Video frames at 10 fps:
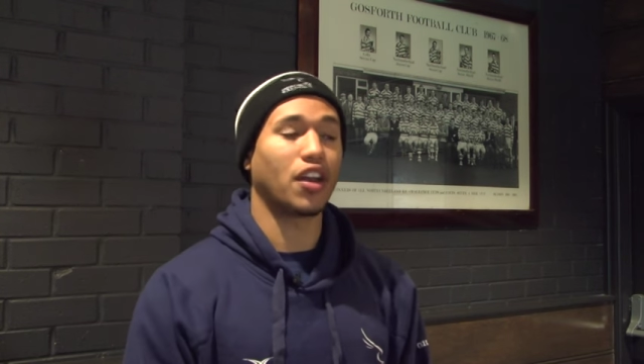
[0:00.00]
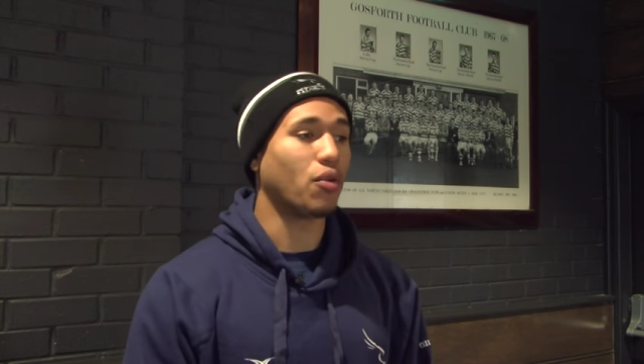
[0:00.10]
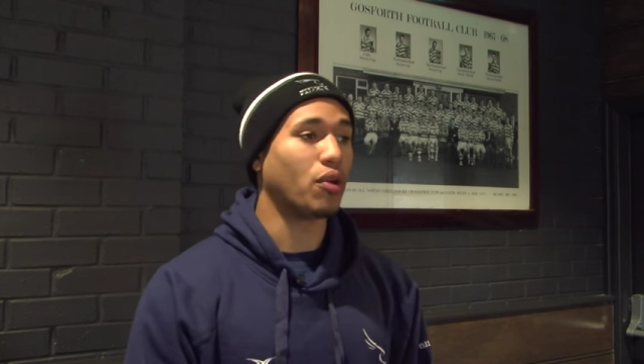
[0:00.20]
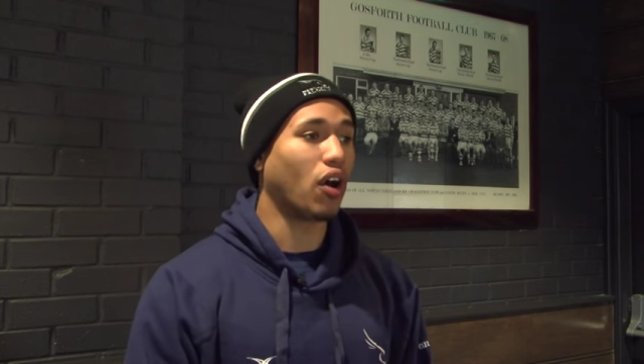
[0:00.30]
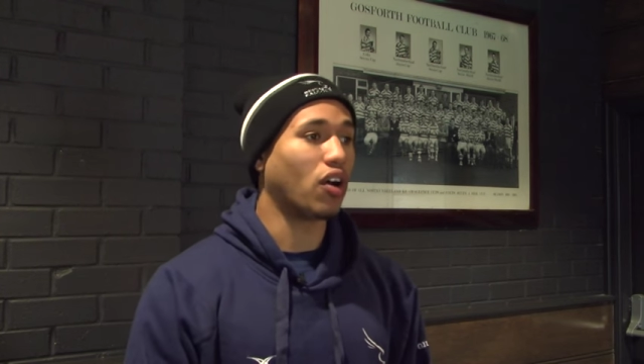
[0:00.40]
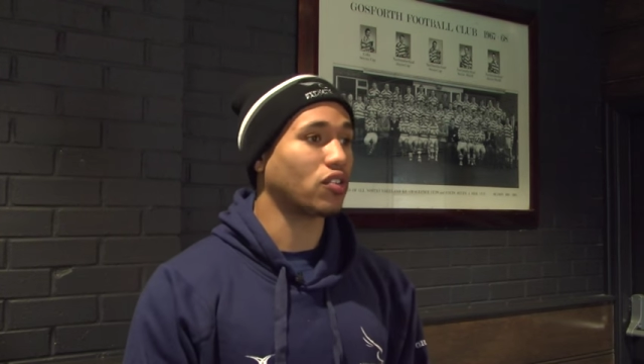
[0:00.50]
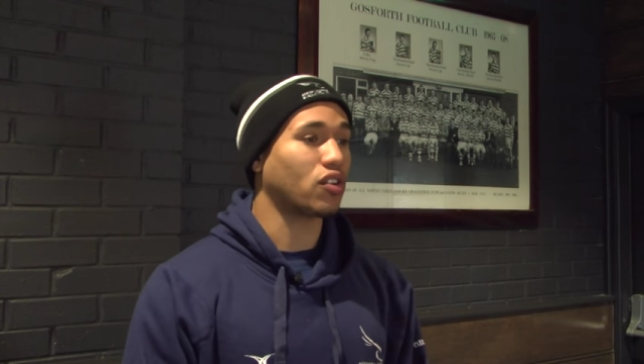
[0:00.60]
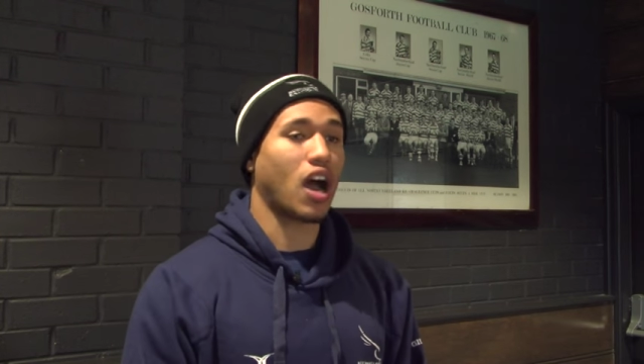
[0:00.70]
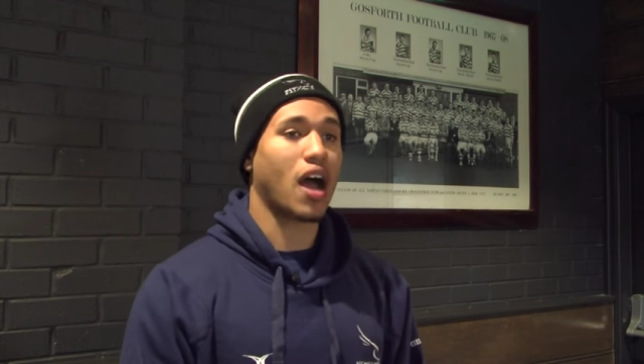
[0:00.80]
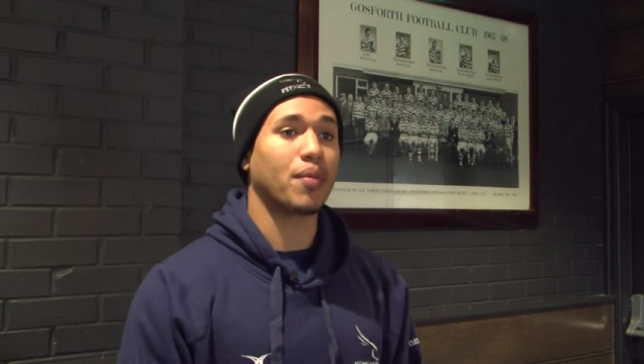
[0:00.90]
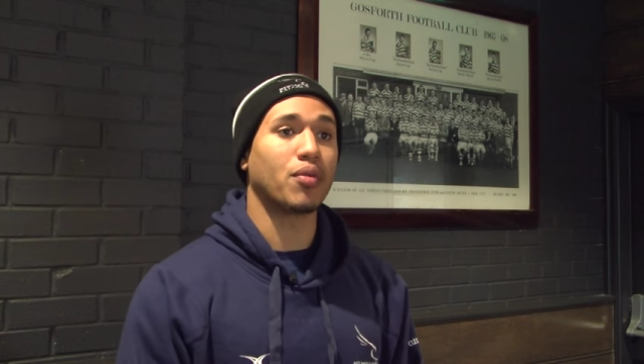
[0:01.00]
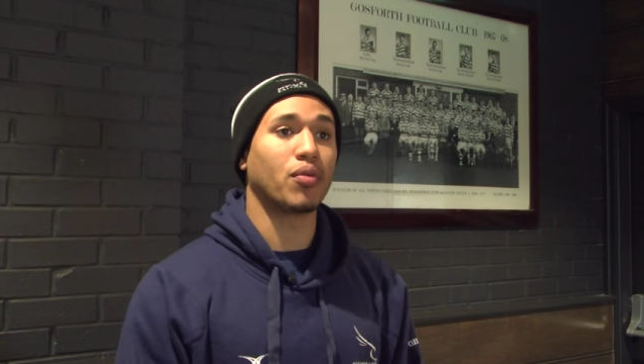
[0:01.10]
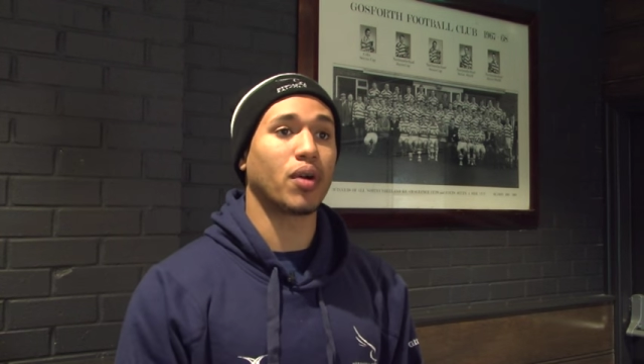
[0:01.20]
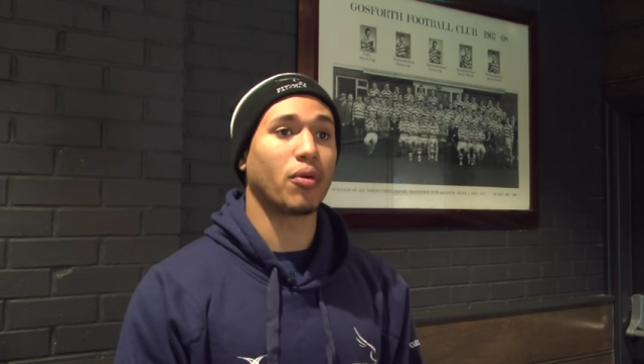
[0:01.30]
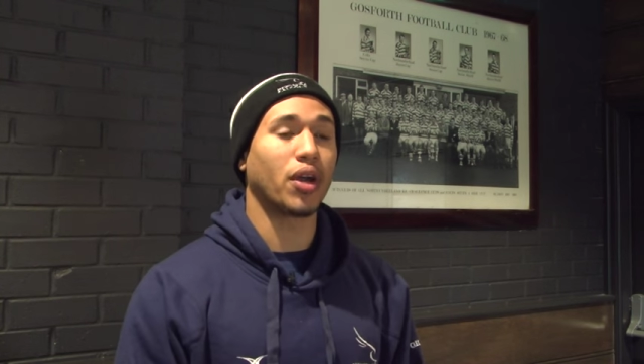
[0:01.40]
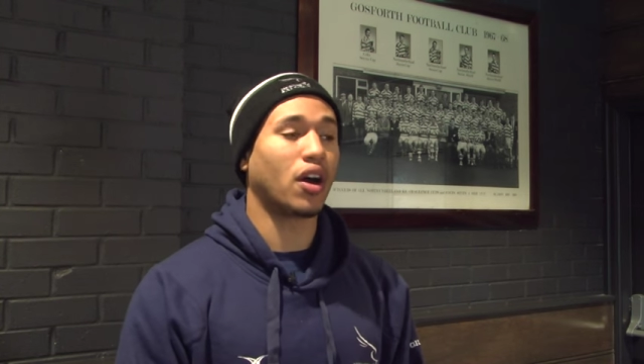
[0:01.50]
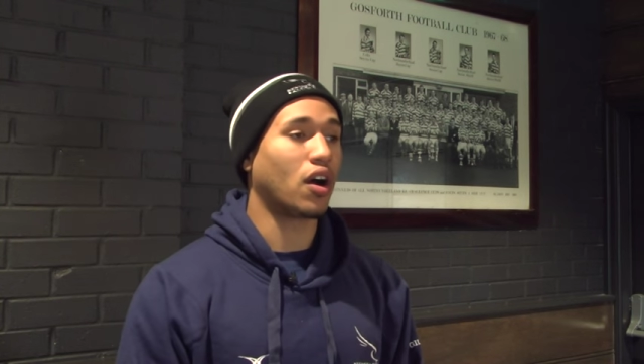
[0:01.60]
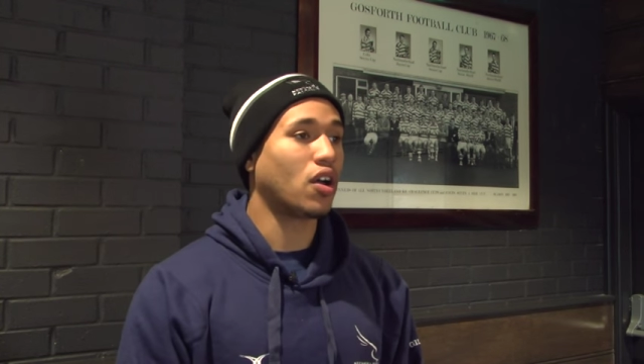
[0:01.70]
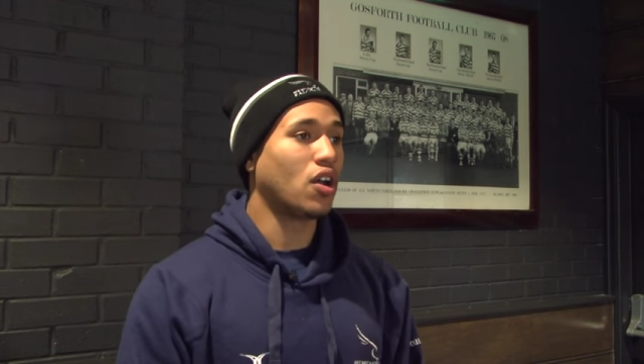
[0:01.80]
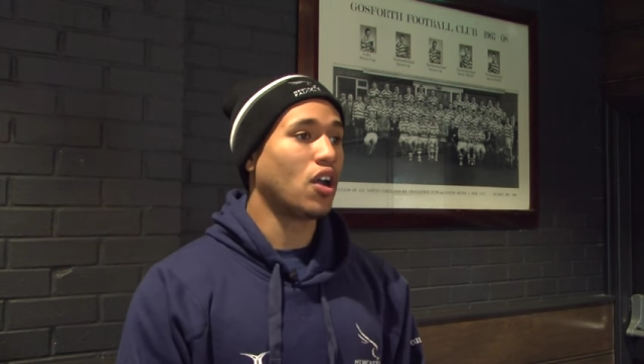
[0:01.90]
You know, we're not happy with where we are.